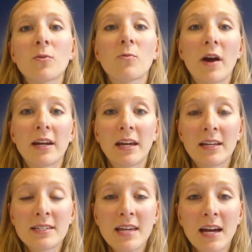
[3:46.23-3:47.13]

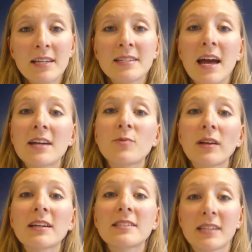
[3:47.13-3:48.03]
writing in science, as
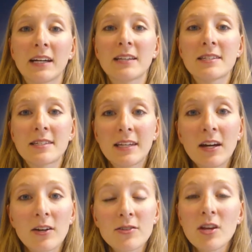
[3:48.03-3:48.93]
well as science
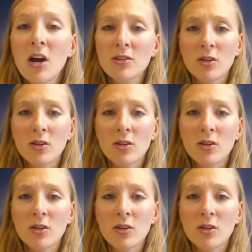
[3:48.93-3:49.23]
skills.